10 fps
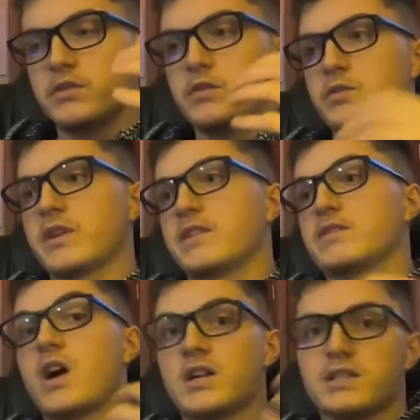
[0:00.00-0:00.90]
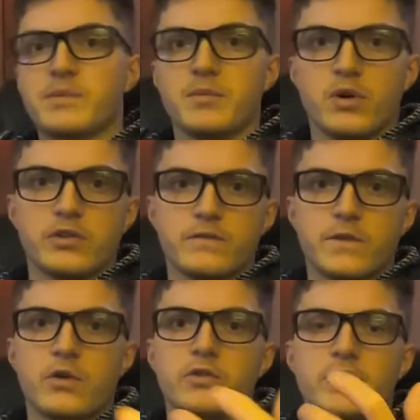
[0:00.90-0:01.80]
You can talk to people on your
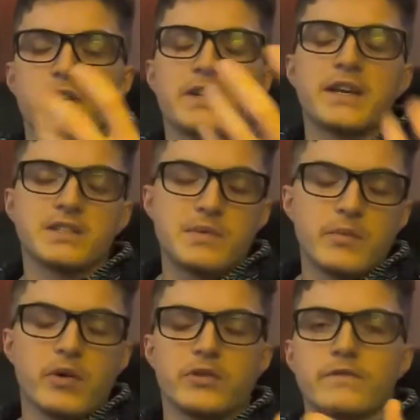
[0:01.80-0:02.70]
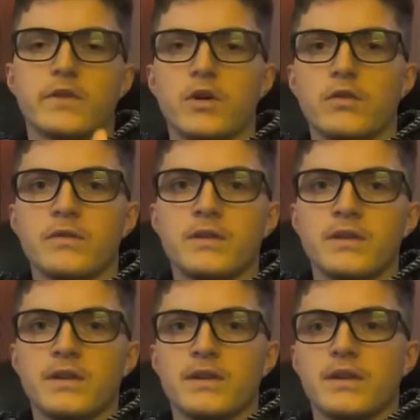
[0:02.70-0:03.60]
phone. You can connect to people on your phone
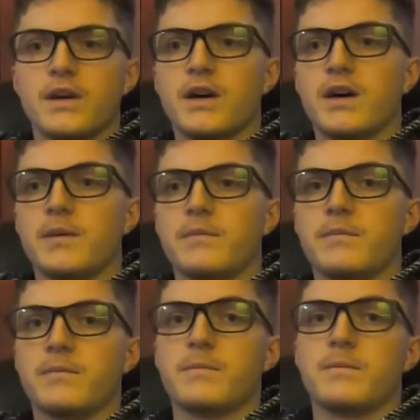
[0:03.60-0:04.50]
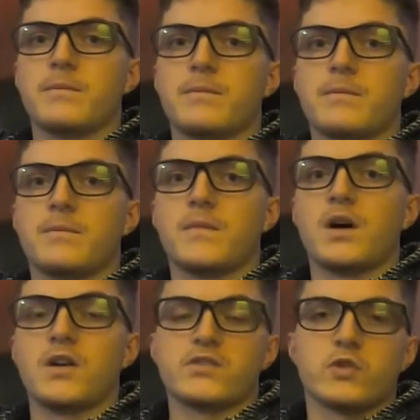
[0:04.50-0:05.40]

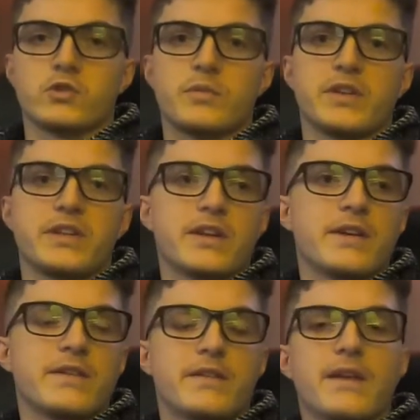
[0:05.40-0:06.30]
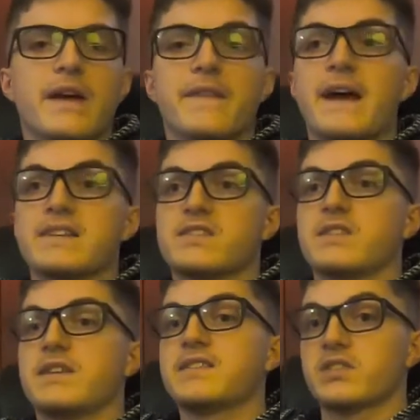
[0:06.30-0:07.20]
on social media, and that's
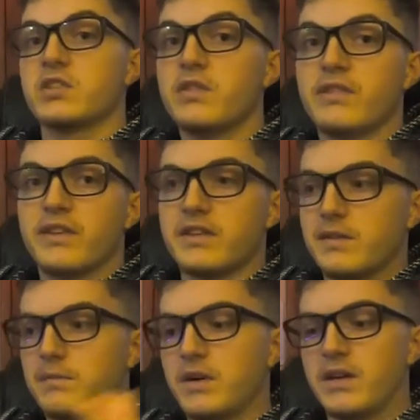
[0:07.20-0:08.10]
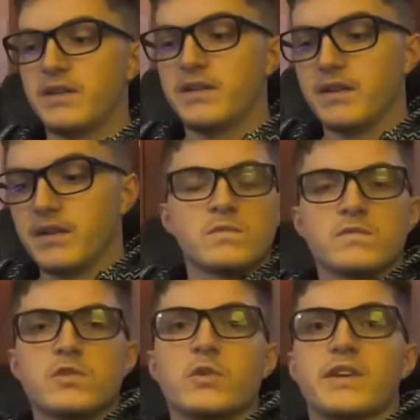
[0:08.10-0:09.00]
a good thing. But
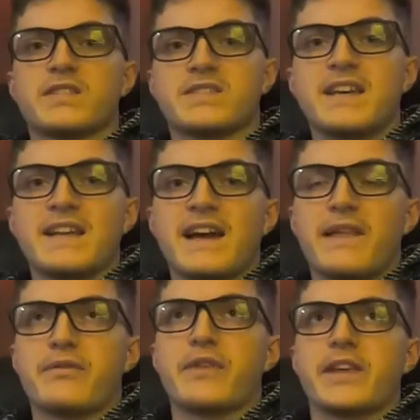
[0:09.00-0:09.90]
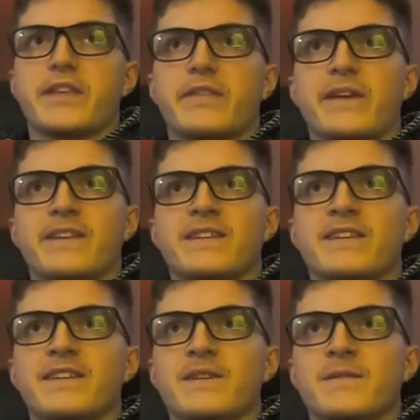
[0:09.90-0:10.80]
to an extent, I think that
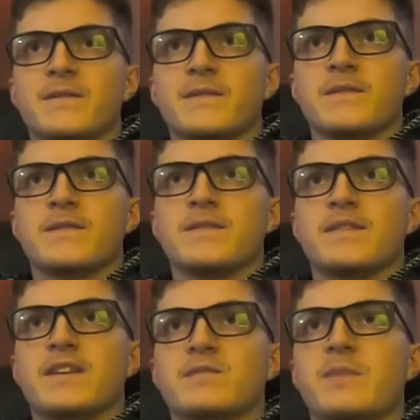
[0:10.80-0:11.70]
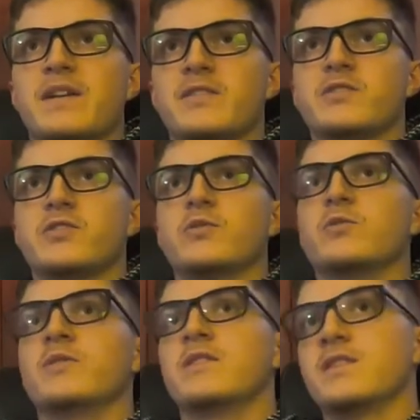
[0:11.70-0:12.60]
it's better
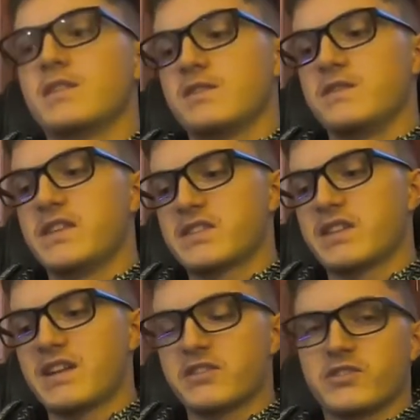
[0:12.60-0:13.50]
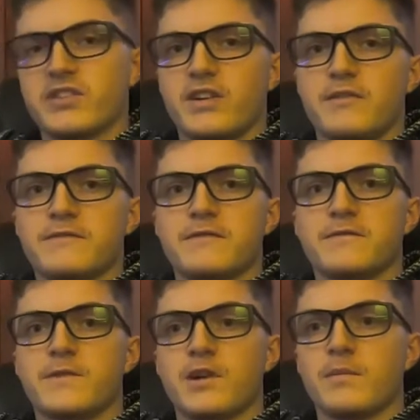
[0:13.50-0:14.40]
to disconnect yourself
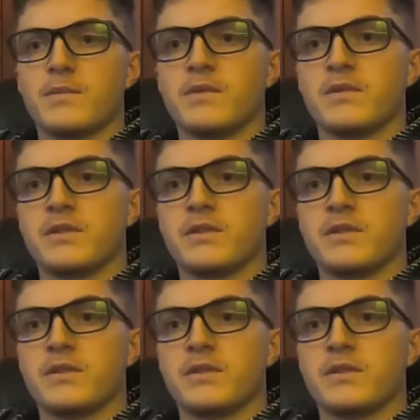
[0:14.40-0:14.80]
from